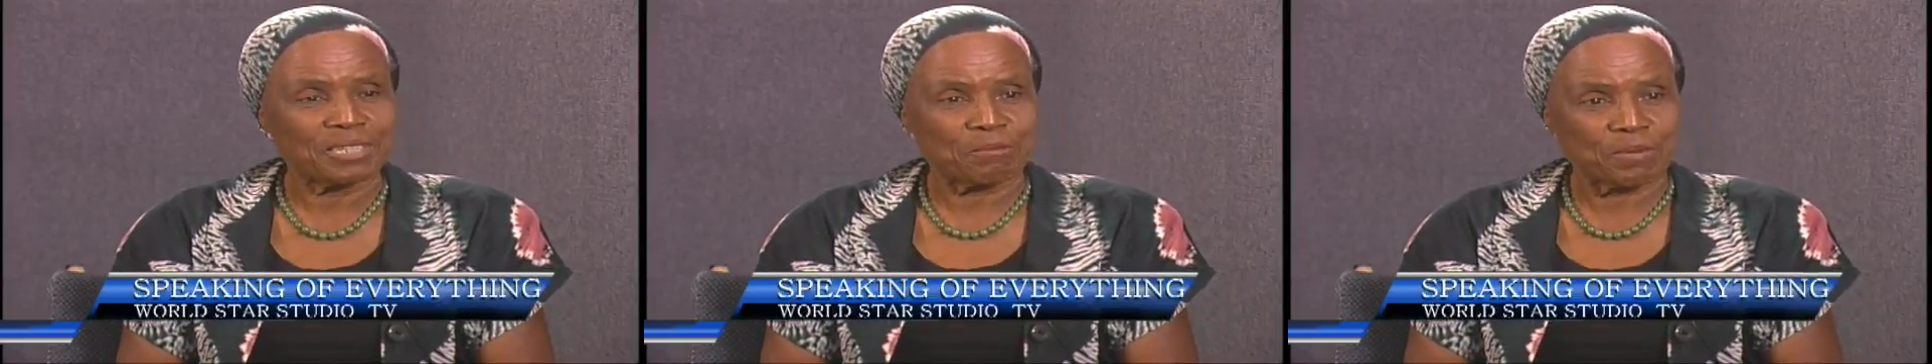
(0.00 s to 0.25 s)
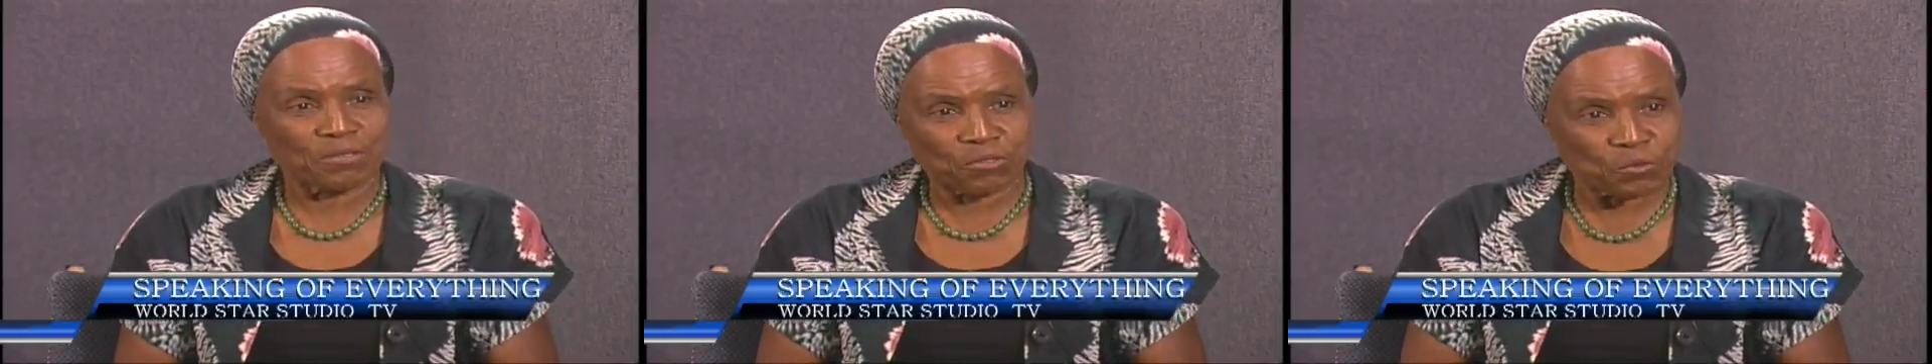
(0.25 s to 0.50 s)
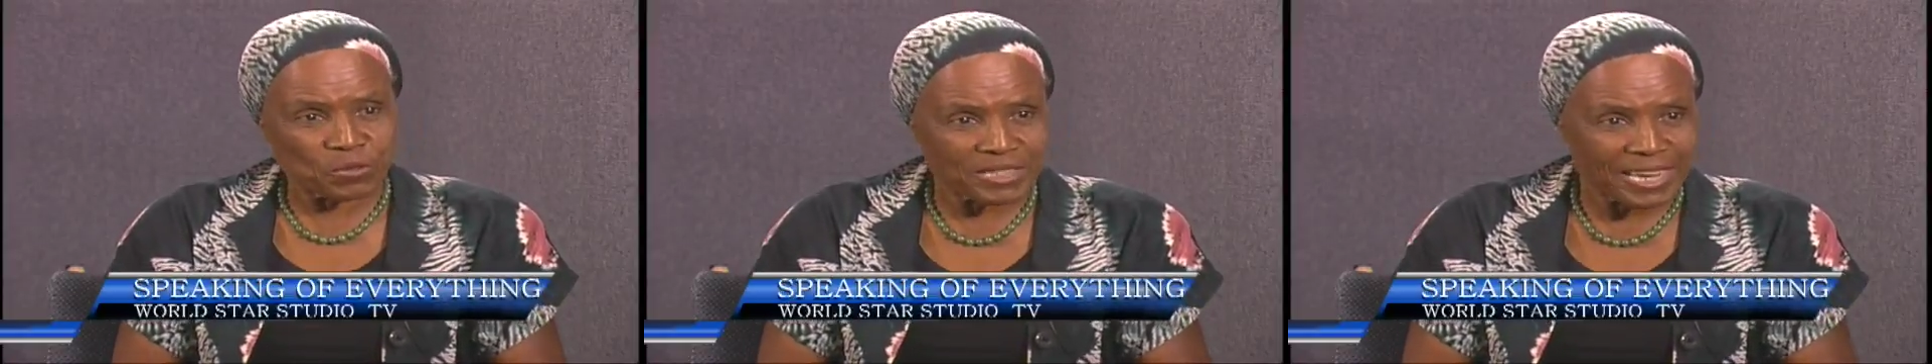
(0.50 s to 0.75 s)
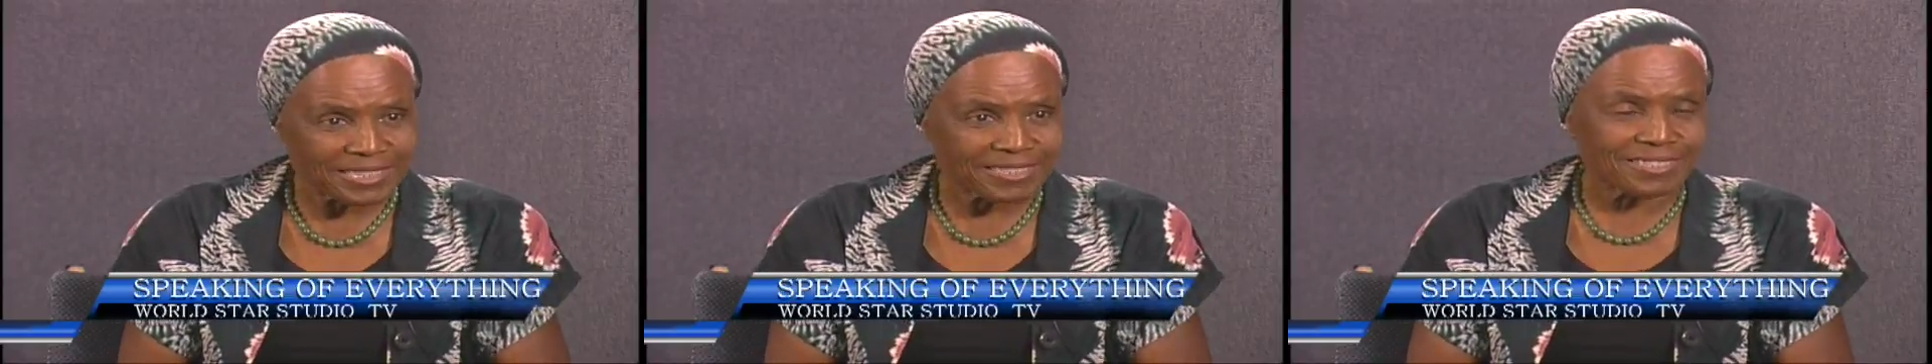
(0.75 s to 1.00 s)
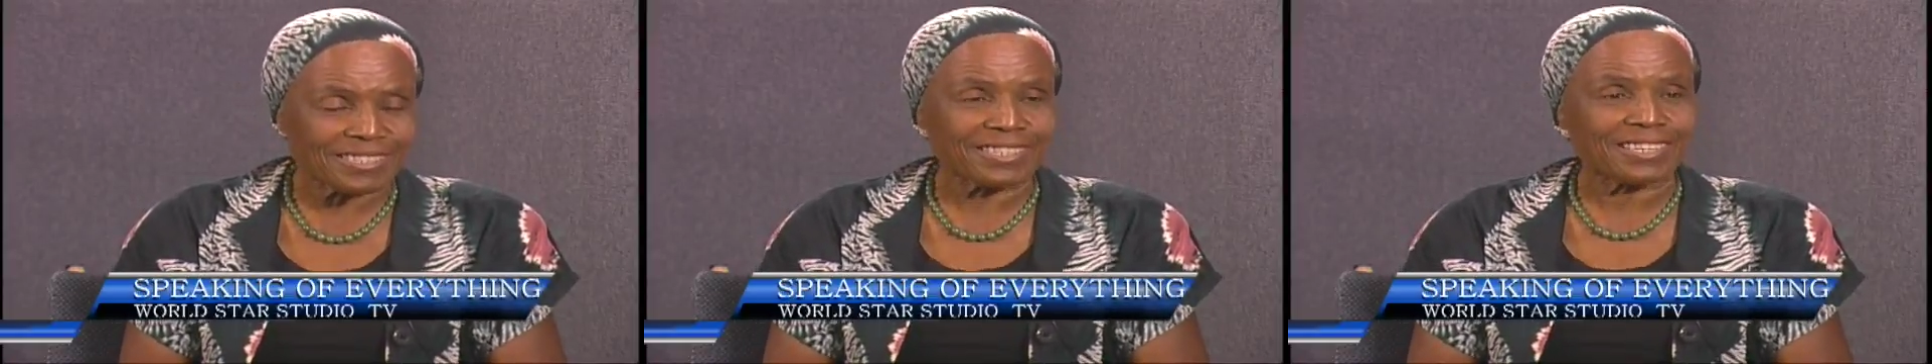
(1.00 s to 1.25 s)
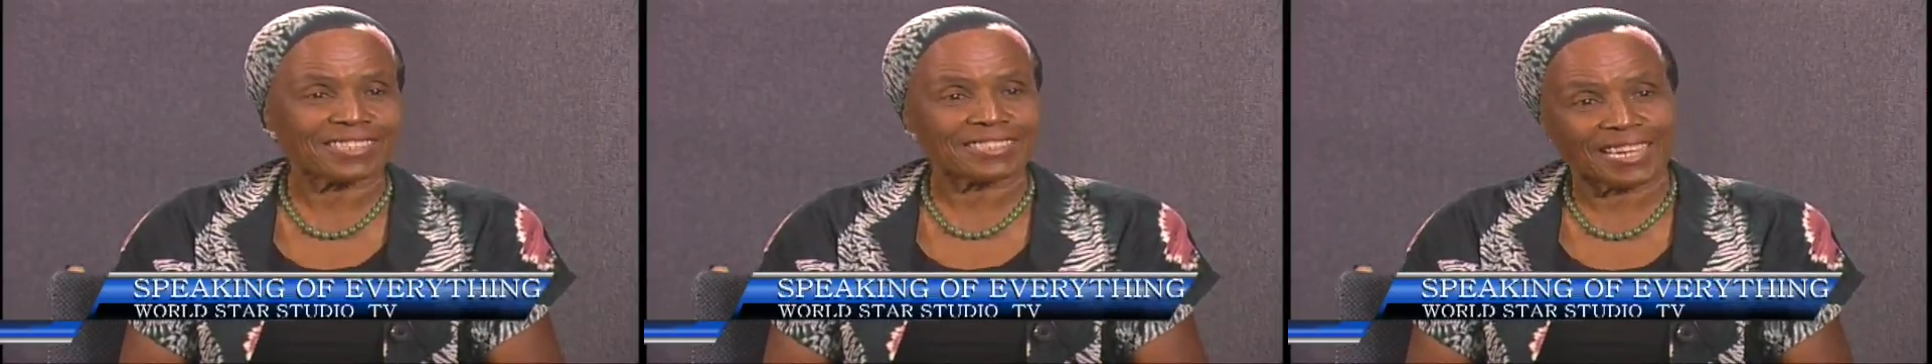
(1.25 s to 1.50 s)
be
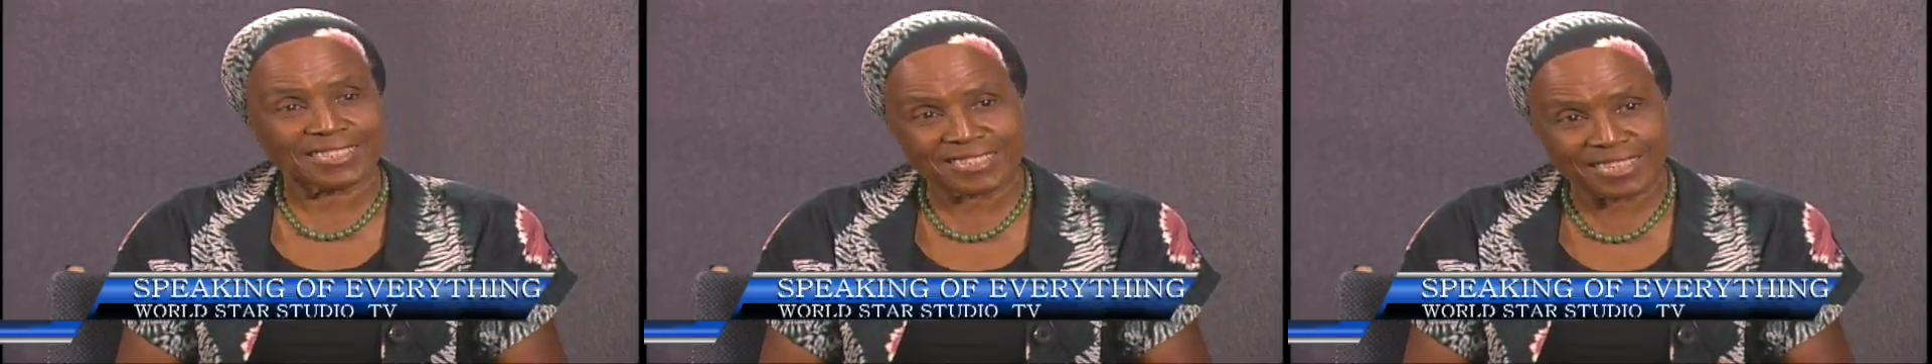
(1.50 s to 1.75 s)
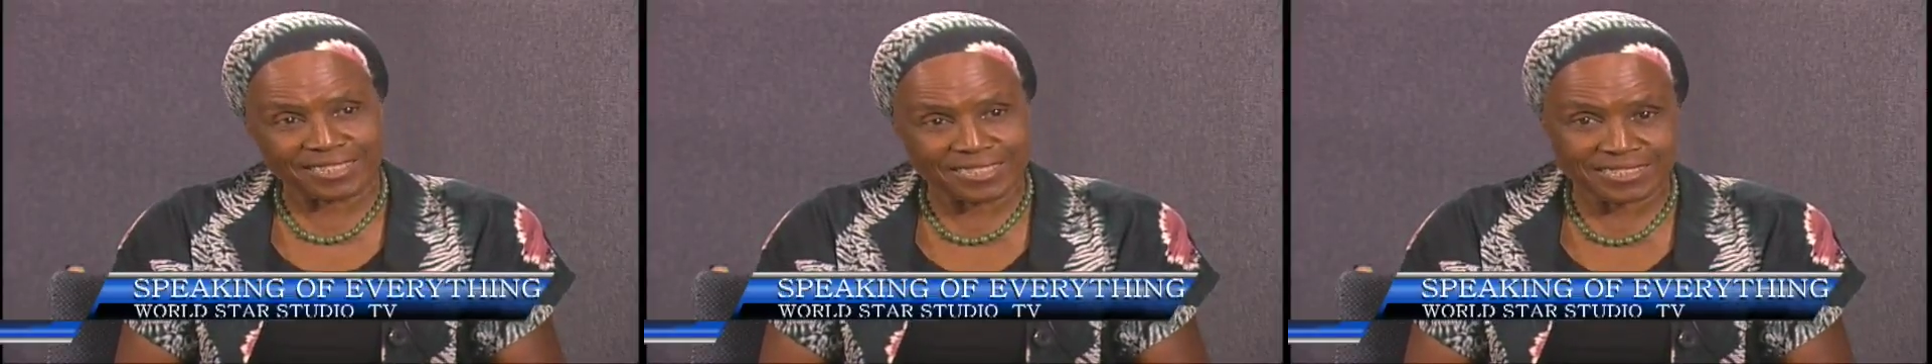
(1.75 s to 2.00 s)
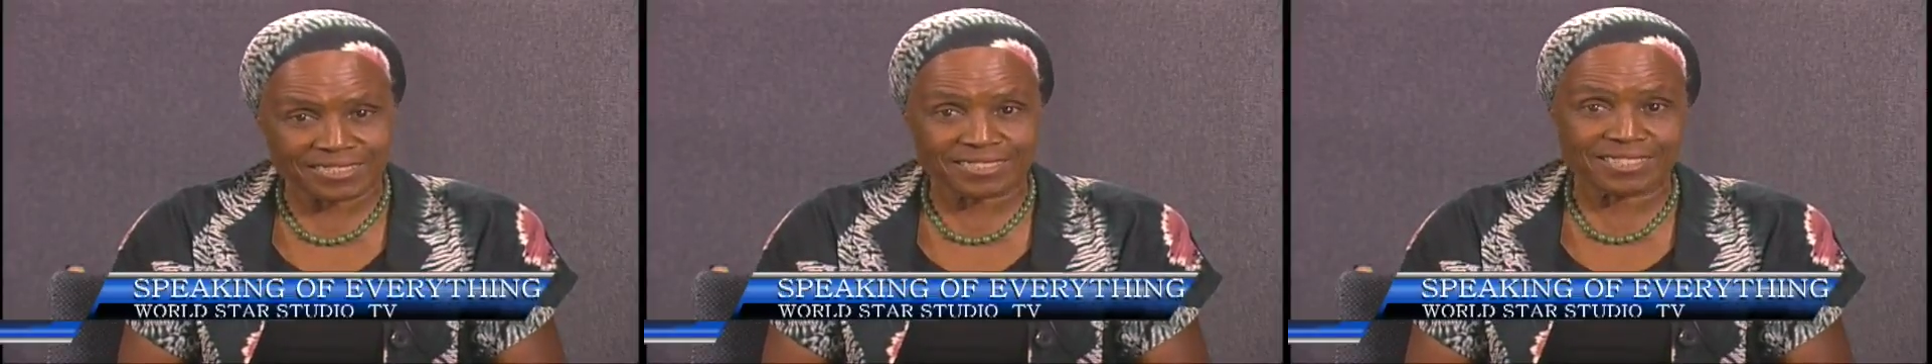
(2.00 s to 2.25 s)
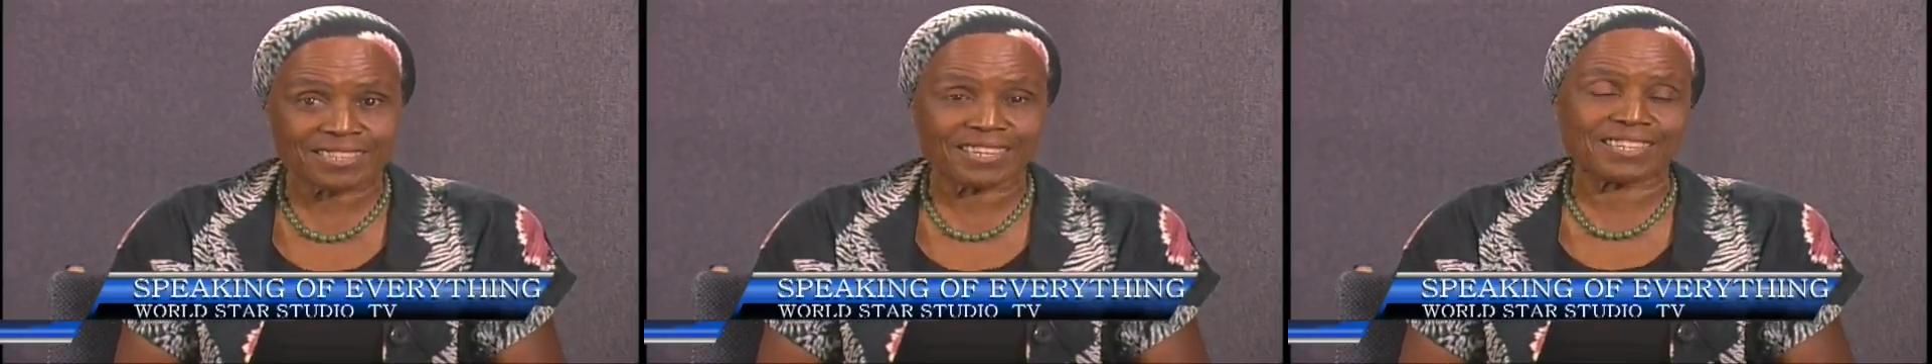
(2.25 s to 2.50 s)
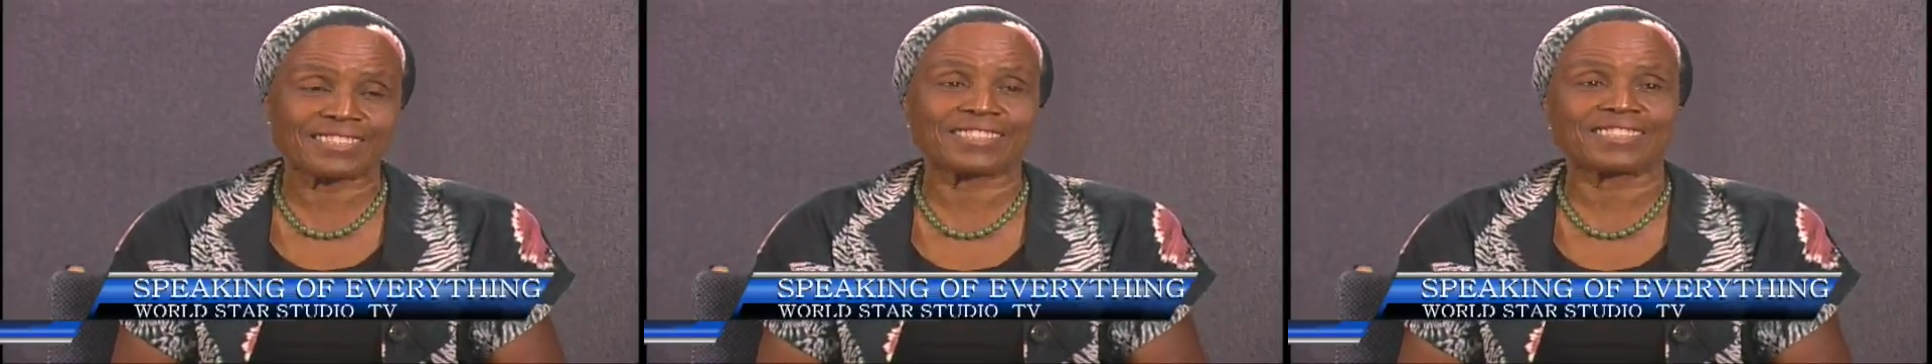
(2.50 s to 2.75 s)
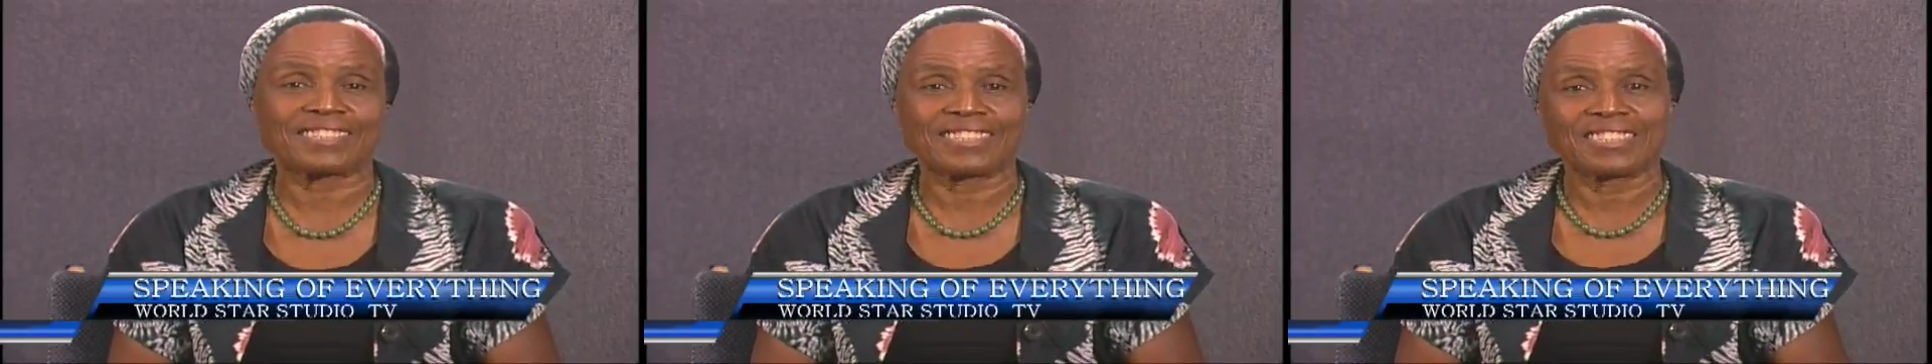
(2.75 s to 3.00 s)
enthusiastic and idealistic. And